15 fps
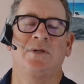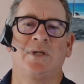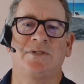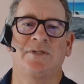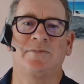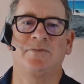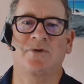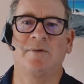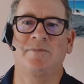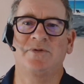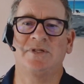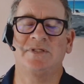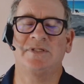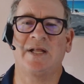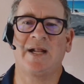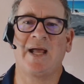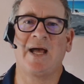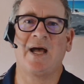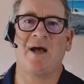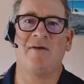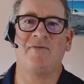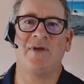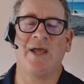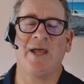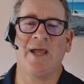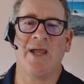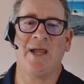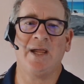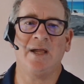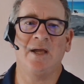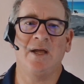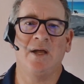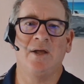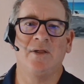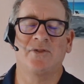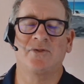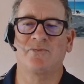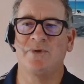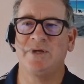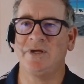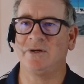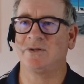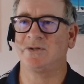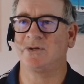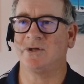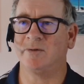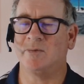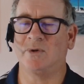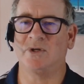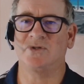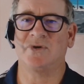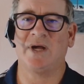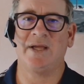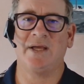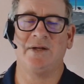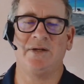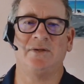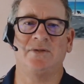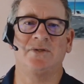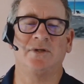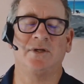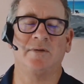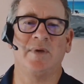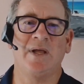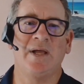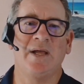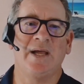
subscriptions that have a 3-year term or a triennial term,